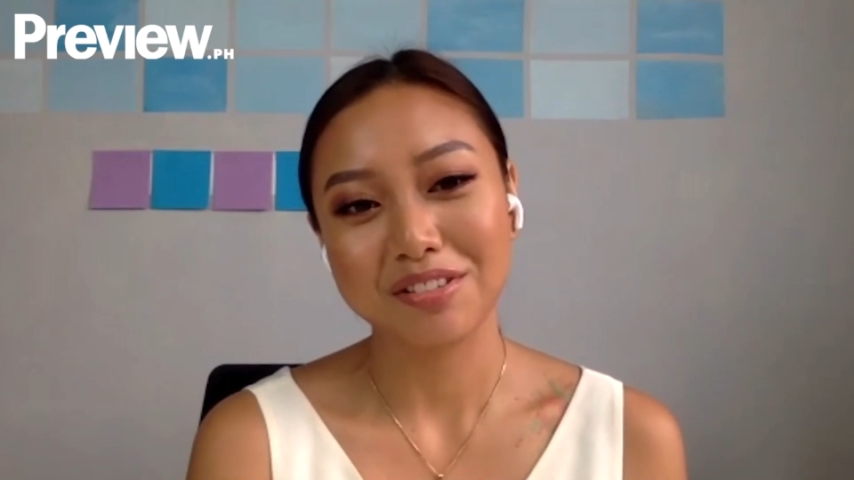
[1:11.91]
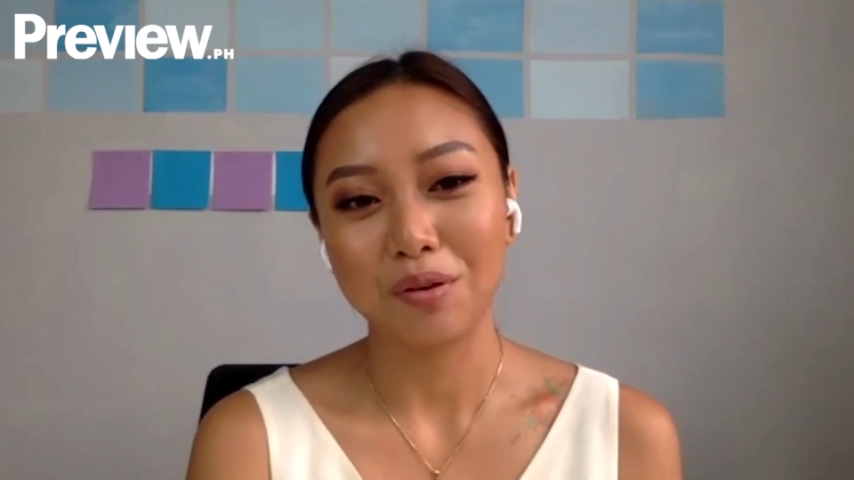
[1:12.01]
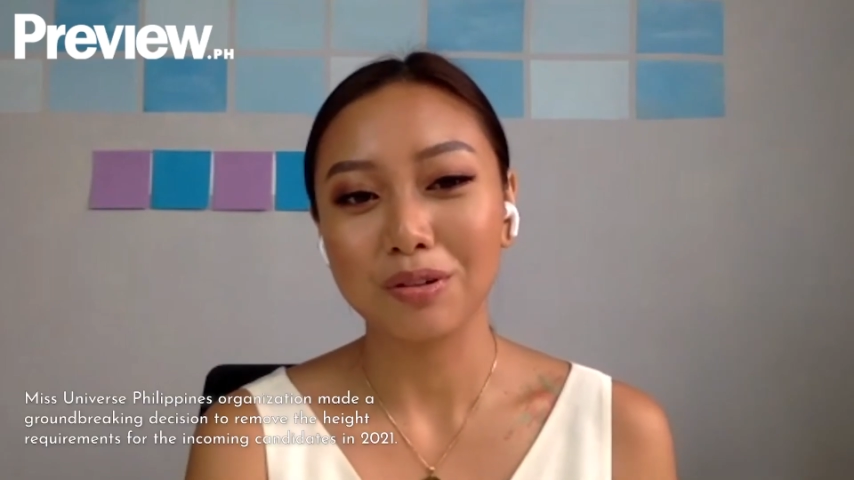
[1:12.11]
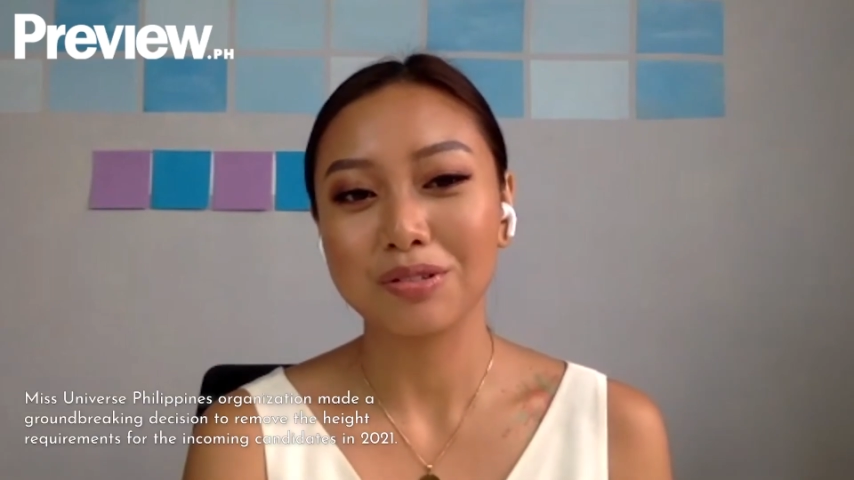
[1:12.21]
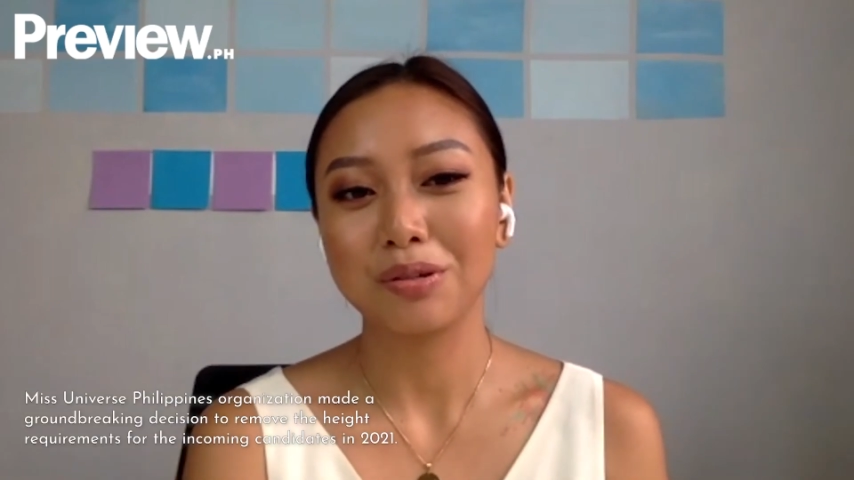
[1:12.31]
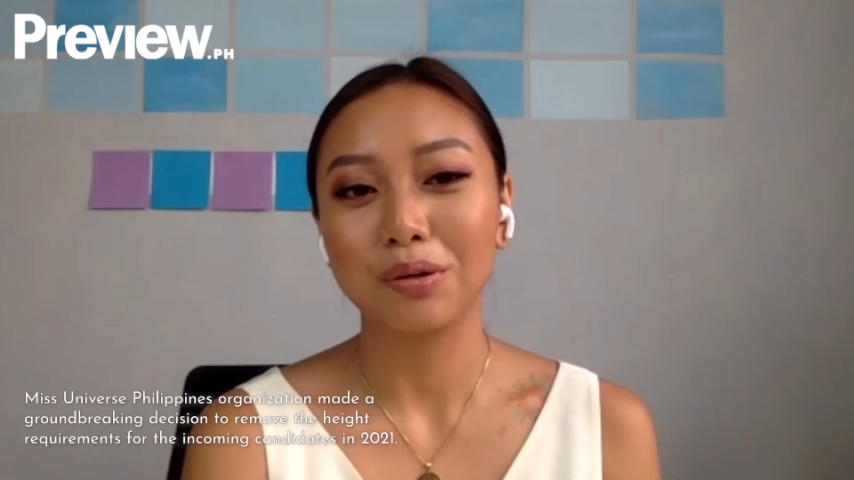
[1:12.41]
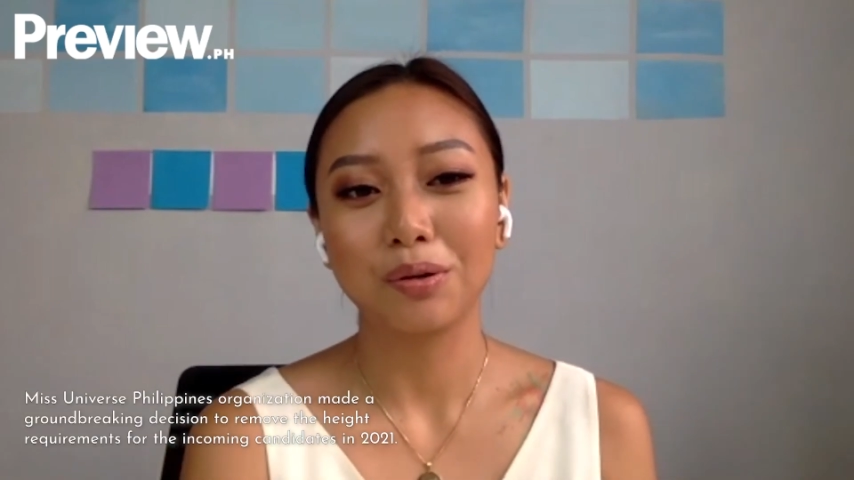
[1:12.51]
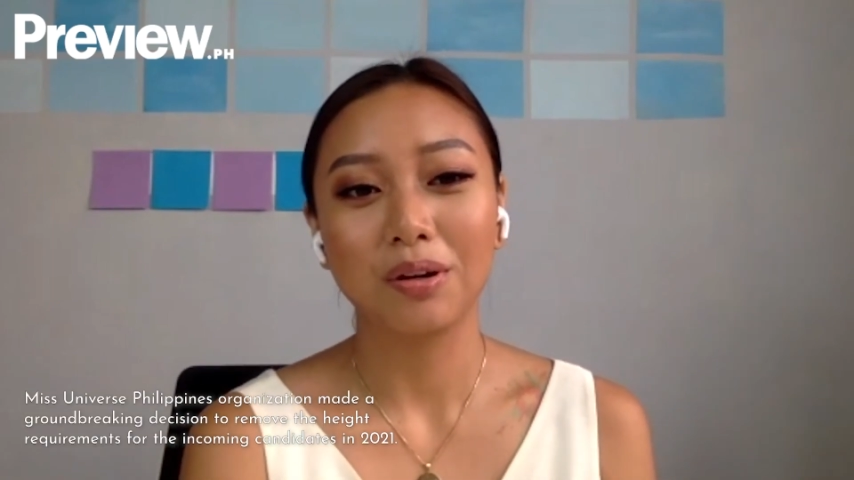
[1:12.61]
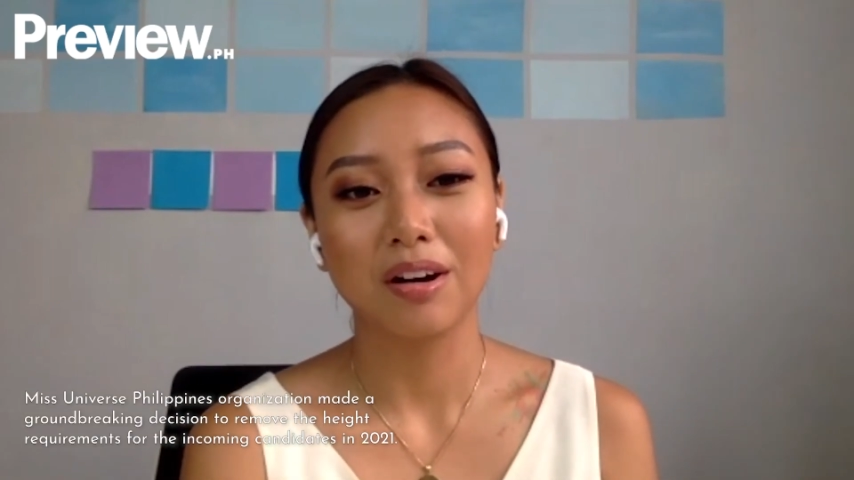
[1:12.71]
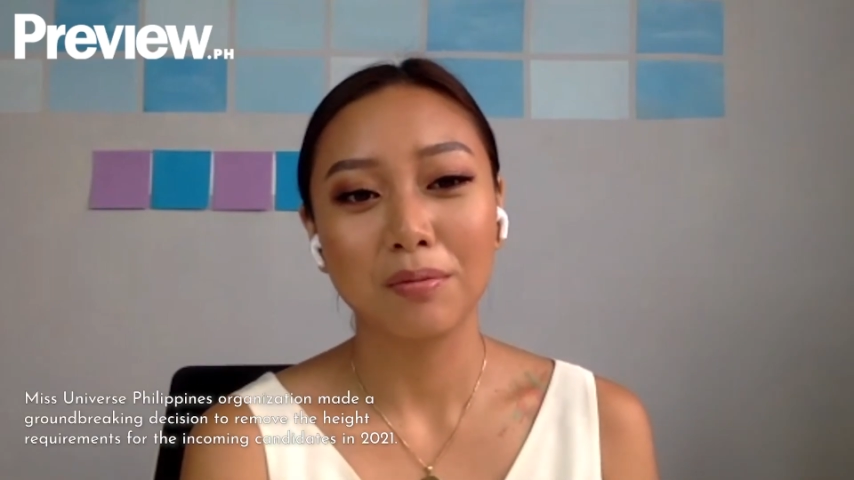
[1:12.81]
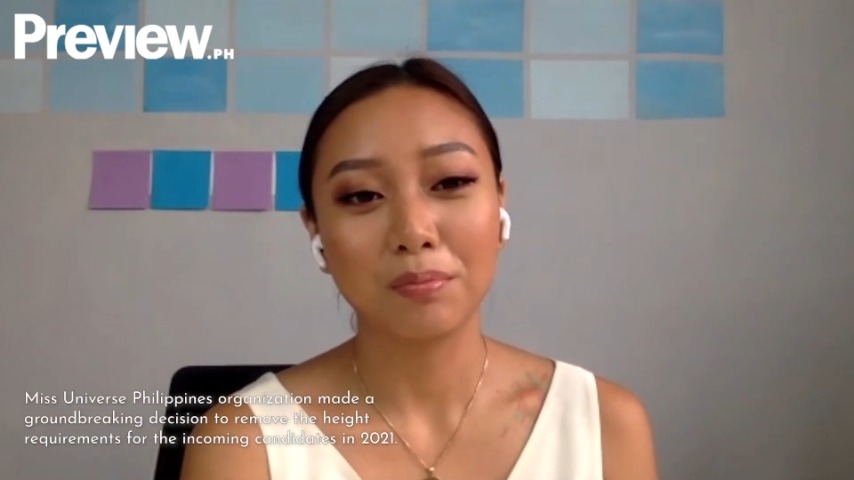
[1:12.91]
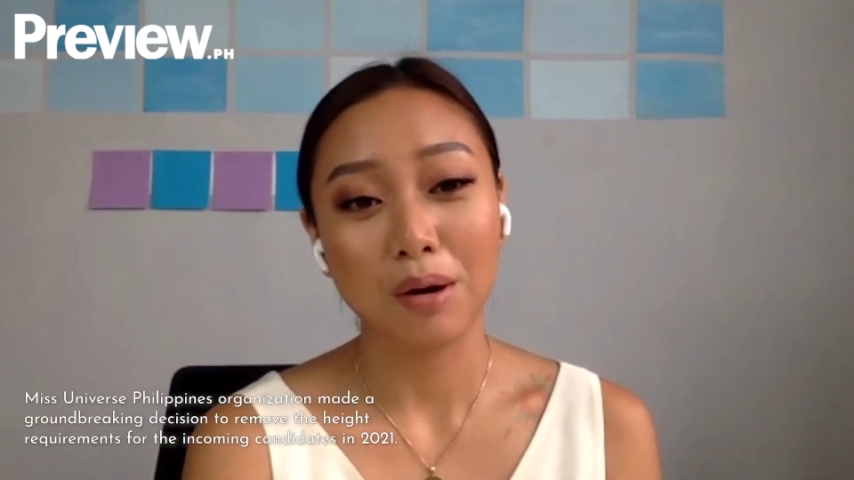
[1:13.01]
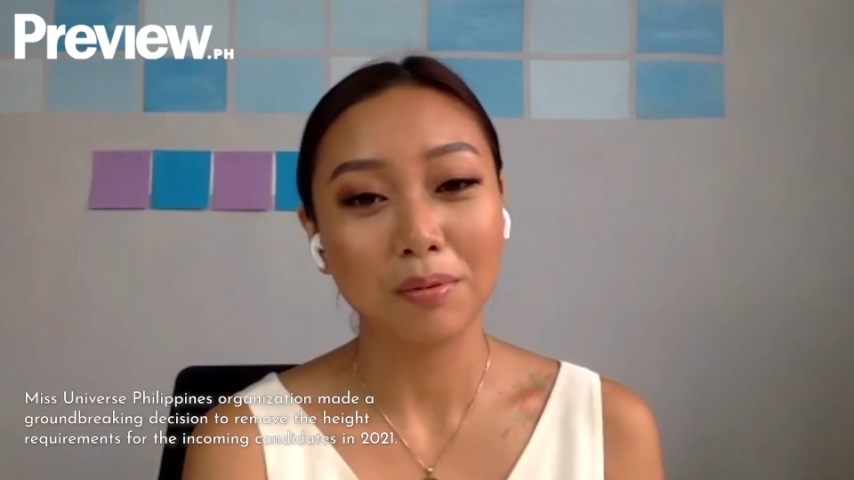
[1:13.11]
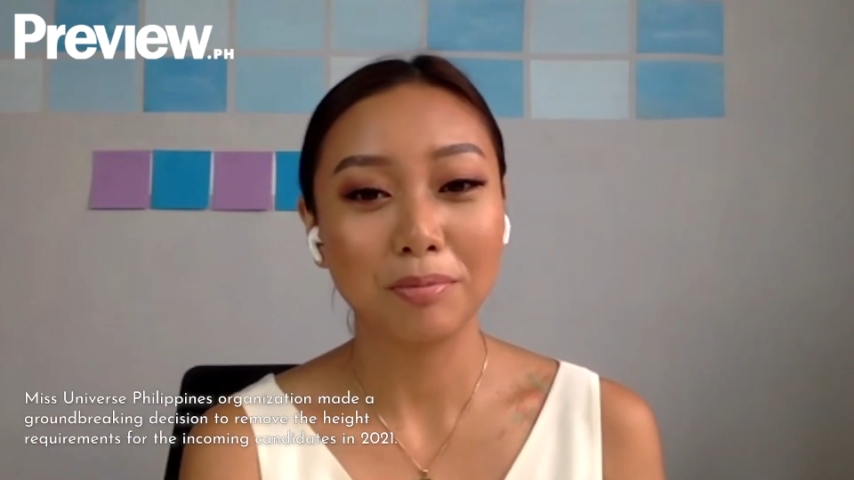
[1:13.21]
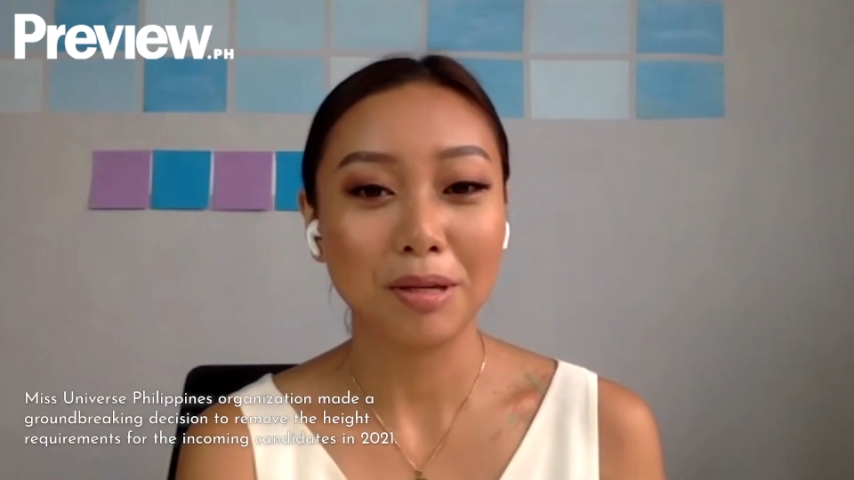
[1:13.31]
it's also
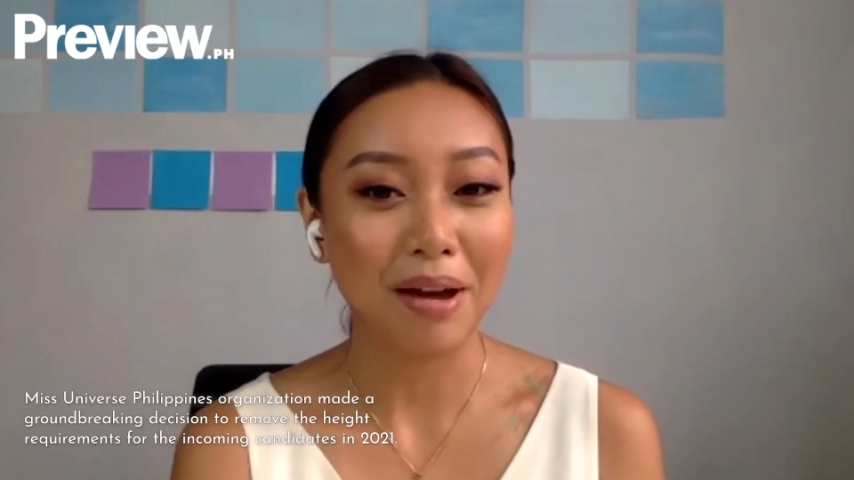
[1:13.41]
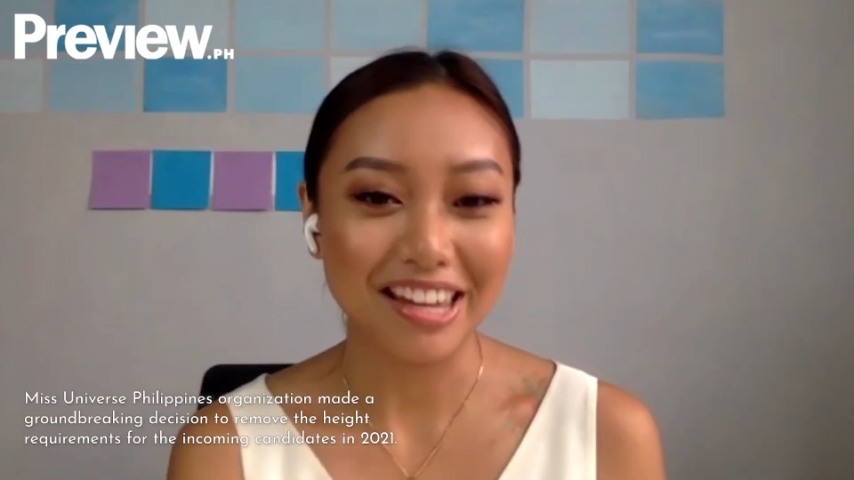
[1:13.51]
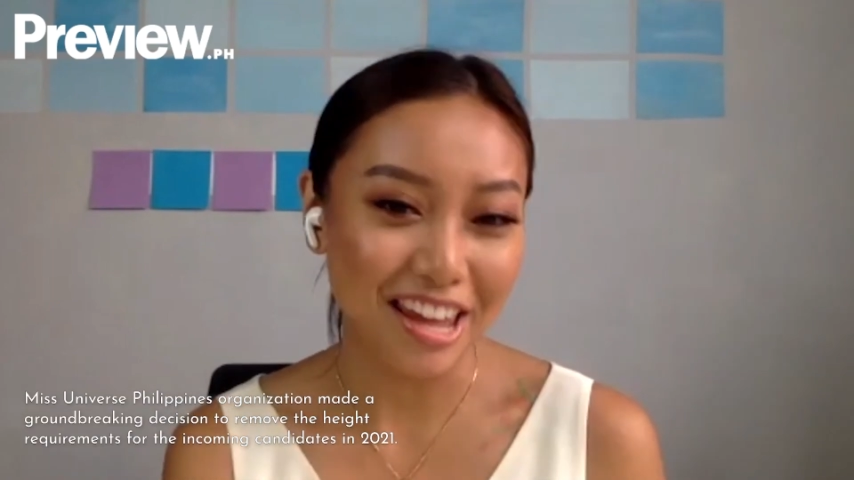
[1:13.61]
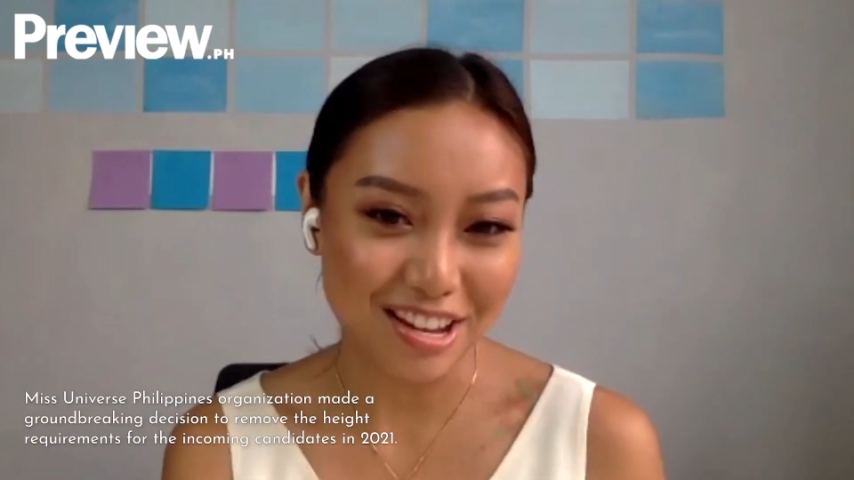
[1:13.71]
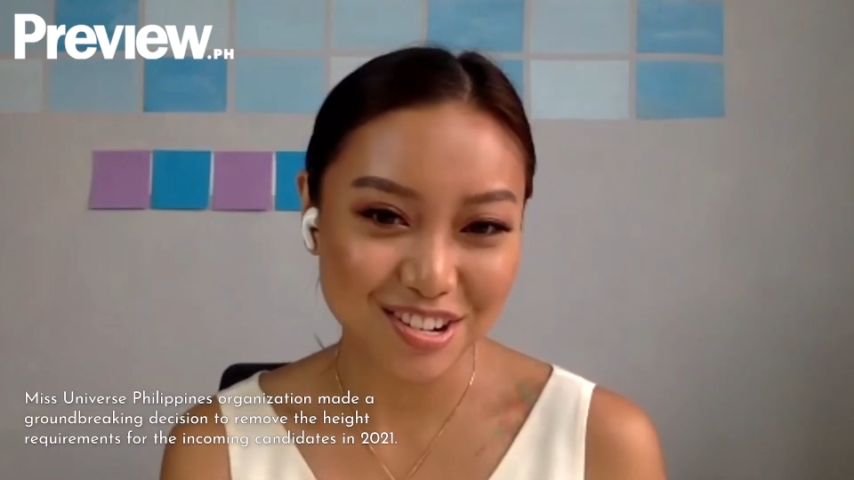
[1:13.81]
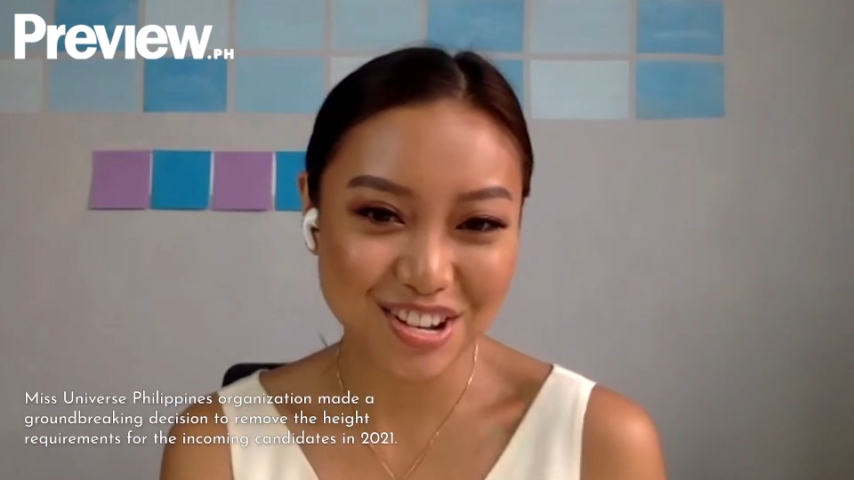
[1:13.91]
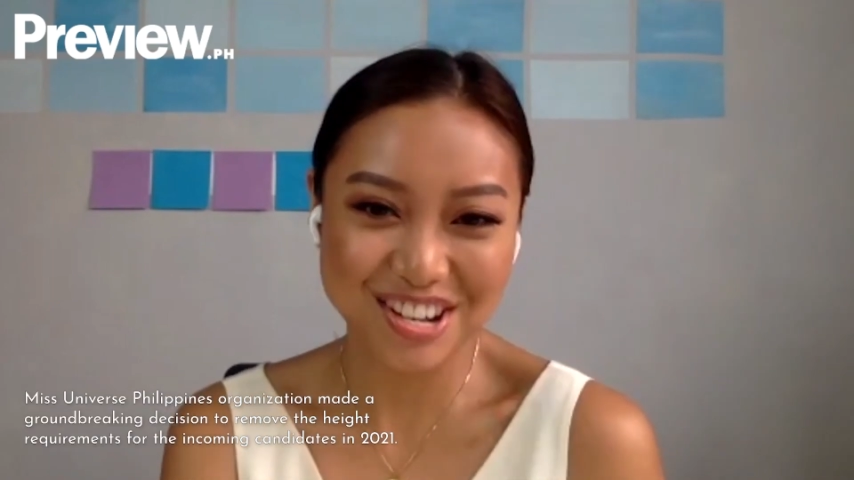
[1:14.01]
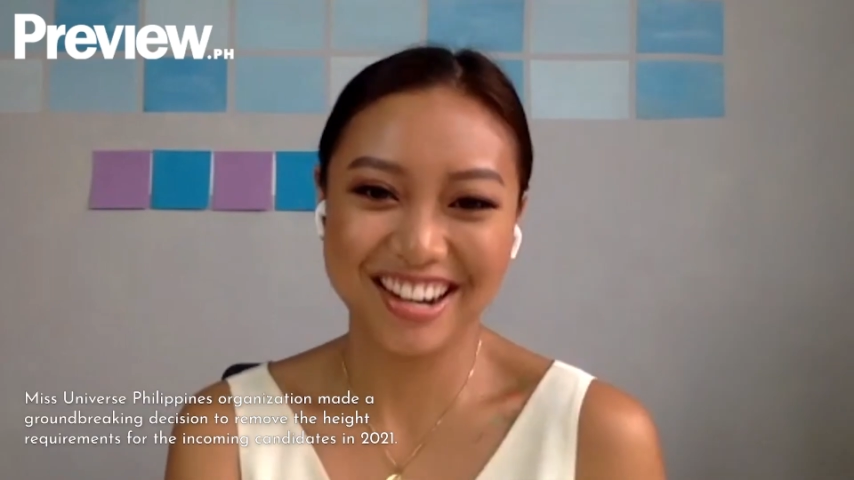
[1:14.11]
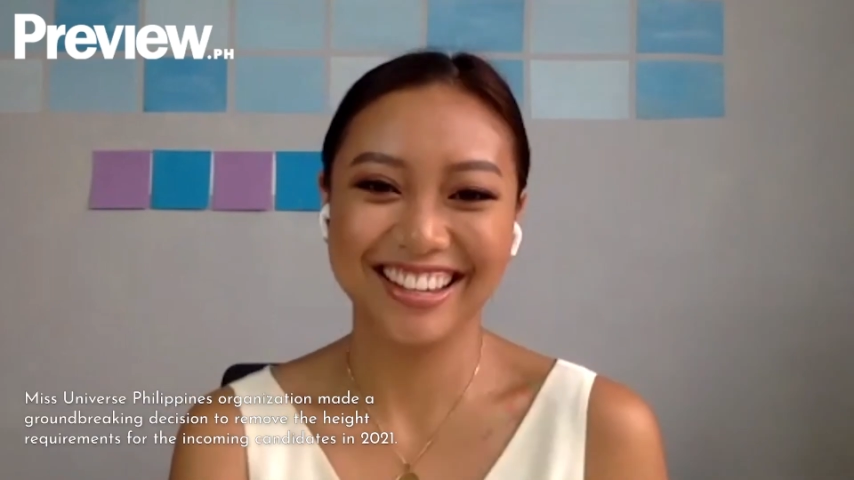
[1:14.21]
probably my age.